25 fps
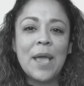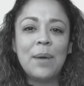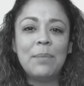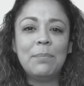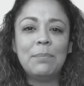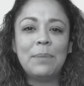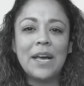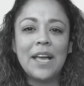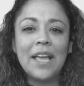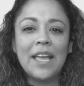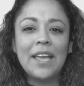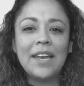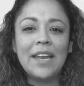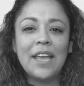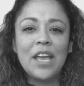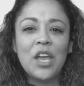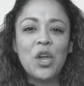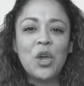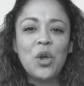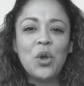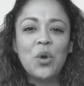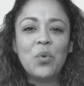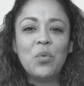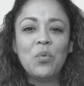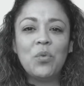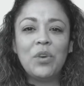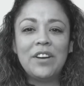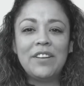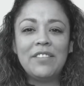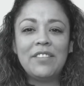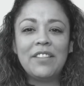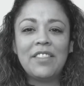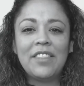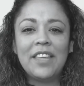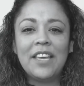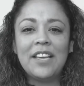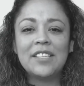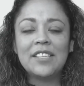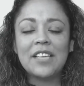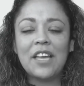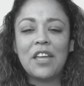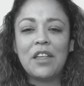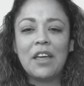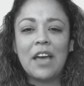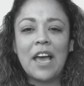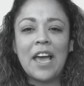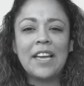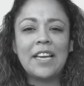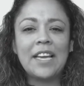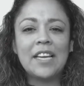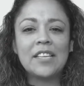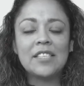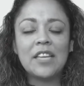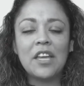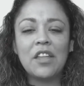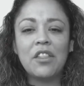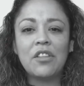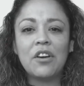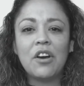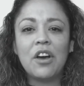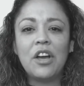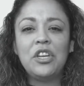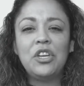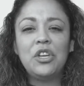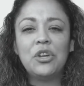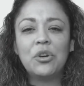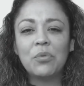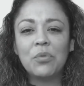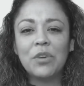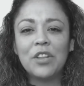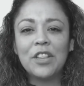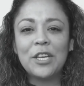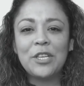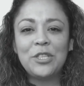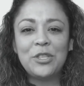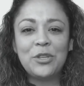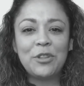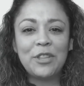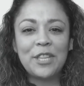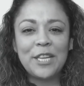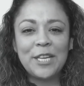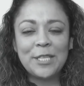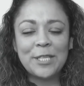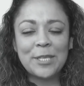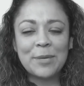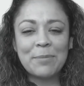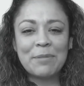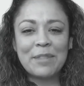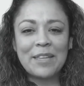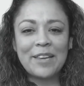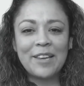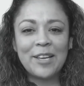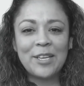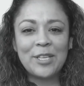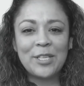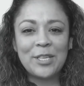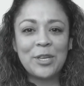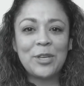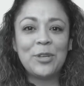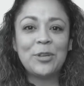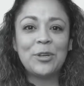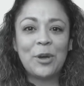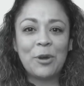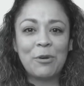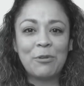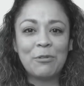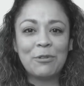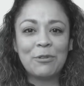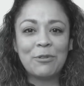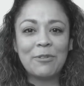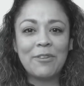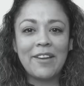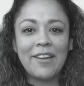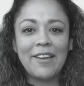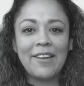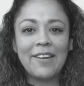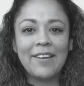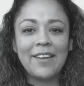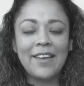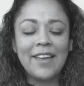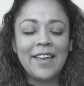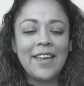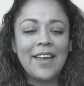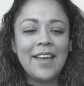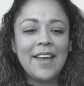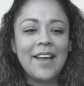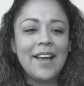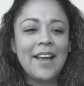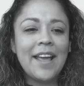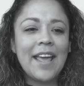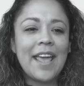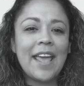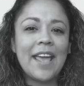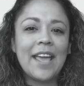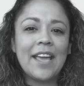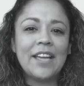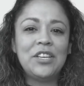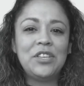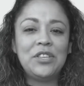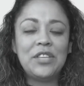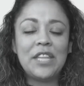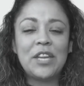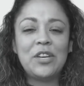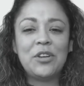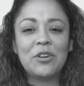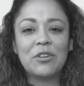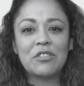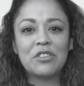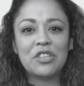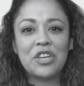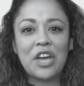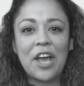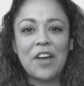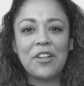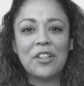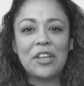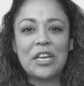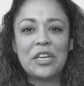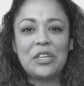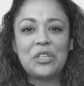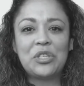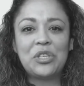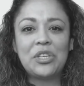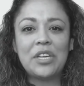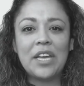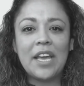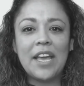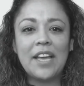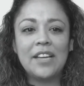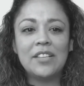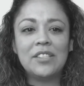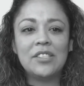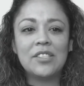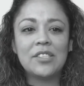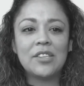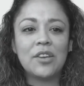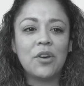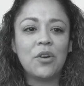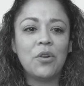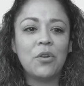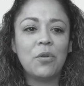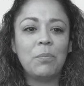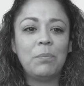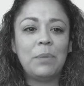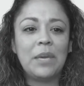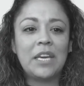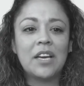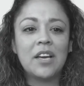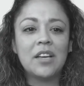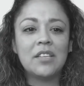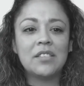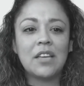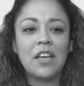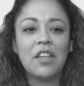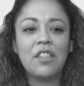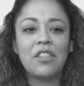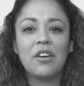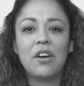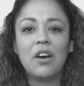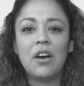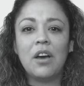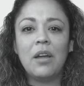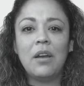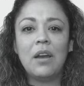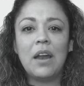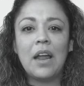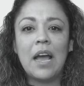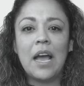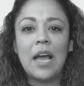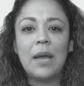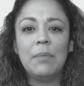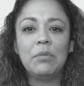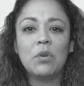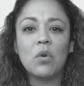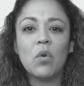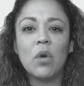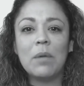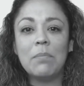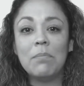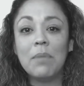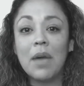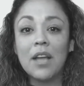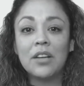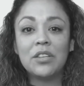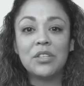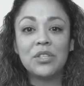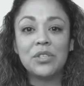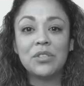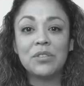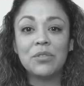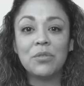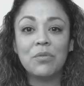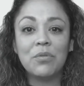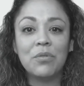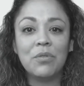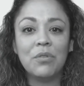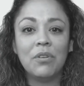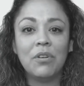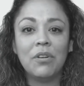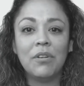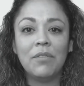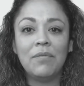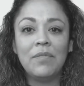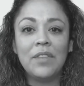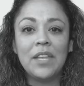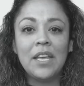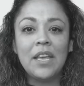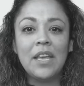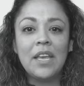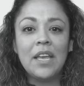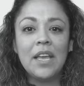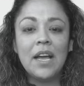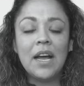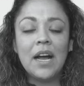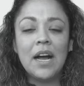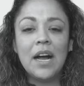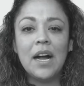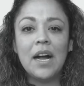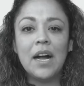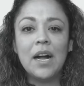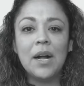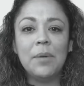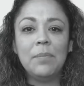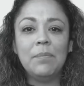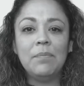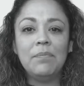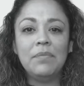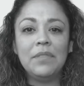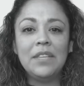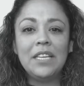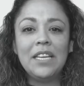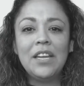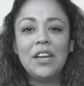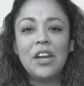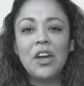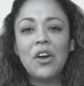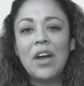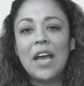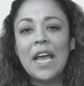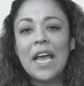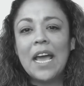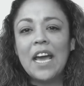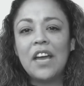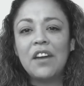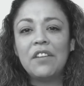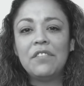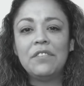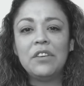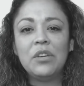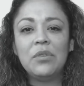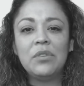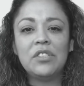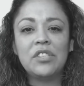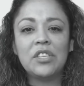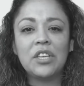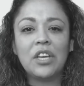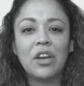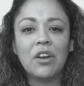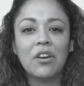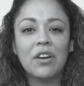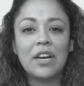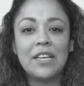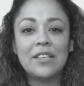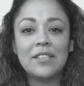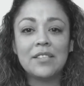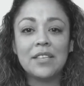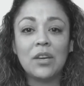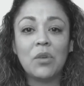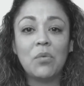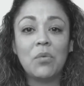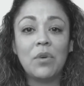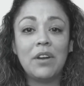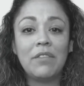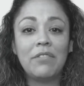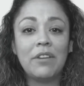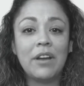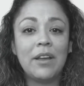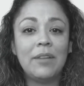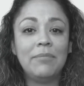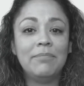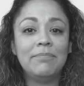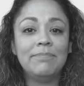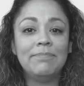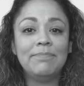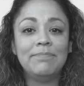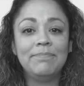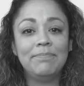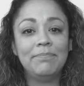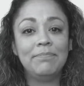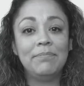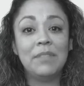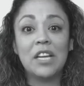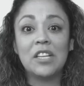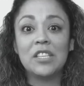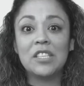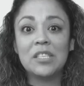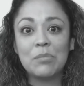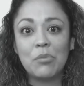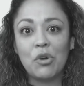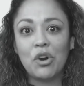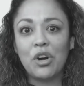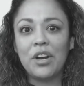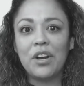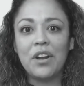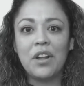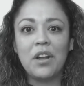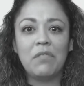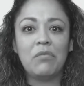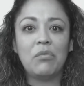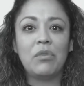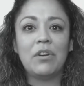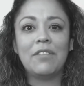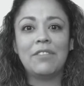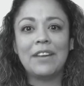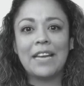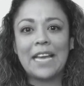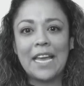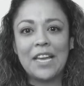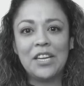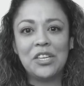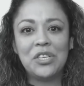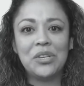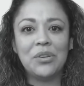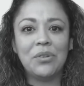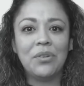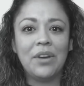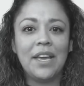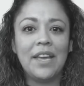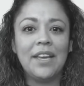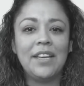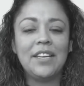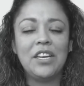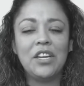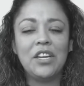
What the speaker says: But one of the things I guess I thought, you don't realize you think something until you go through it, and then you're challenged. And so because I thought I'm going back to school, I had a few insecurities, like what if I'm not smart enough, what if I can't do it,